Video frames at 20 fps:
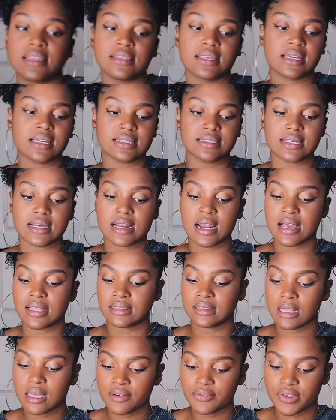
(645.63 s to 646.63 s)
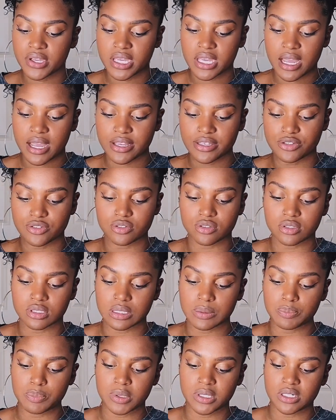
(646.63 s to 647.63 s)
like I said, I love it. I
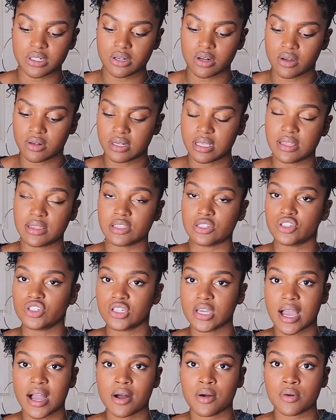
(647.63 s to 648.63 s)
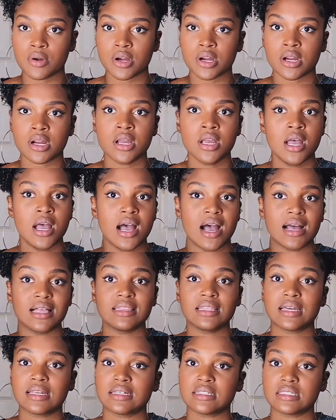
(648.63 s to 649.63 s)
usually put it on in the shower. I
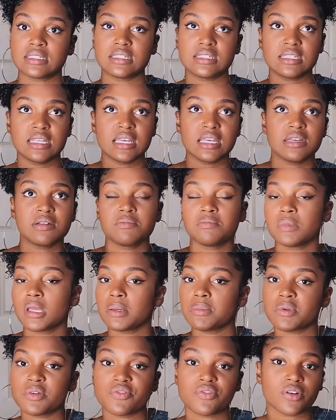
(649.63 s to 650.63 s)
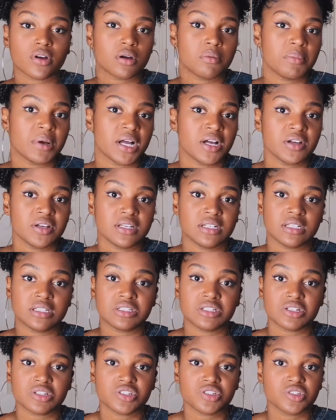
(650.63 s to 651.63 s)
let it sit maybe for about an
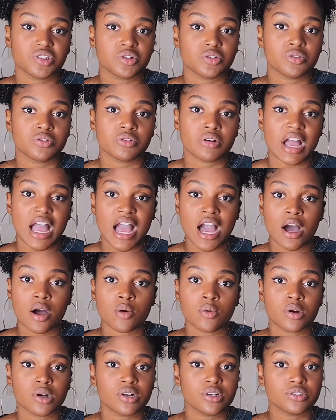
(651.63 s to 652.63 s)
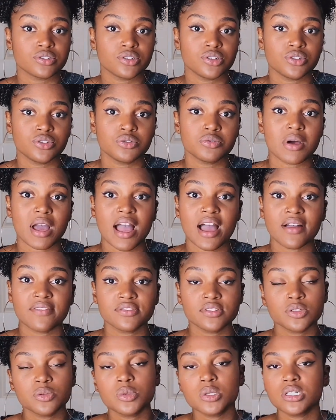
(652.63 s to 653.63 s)
additional hour or two
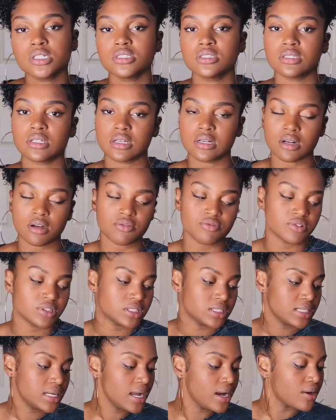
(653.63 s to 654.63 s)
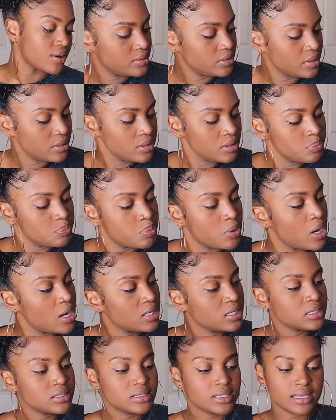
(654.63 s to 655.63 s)
afterwards, then I'll rinse it out. Another
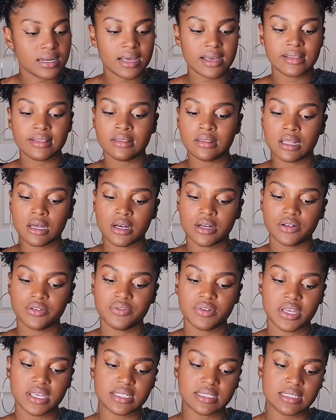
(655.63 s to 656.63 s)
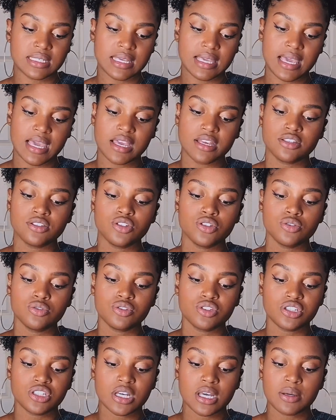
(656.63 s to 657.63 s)
product that I love is the Cantu
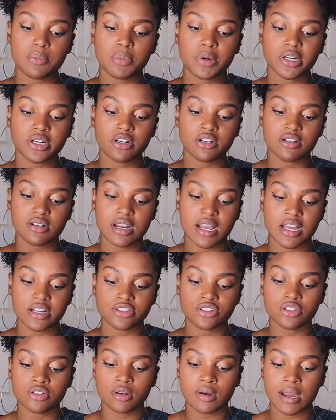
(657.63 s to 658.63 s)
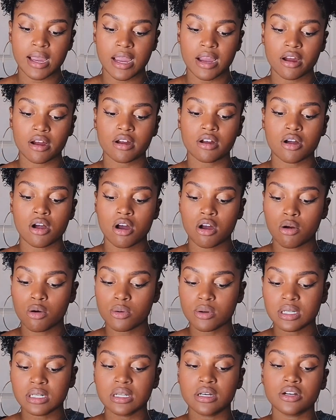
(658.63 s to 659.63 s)
Shea Butter Natural Hair
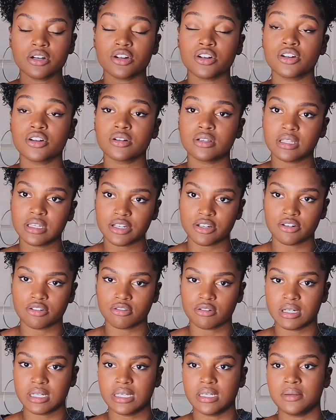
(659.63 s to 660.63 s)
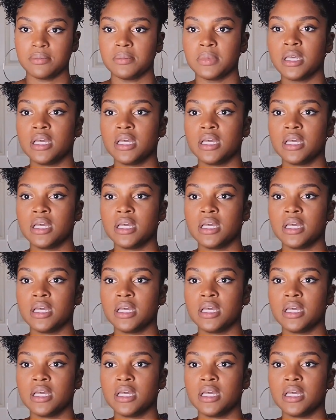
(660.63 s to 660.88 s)
Coconut Curling Cream.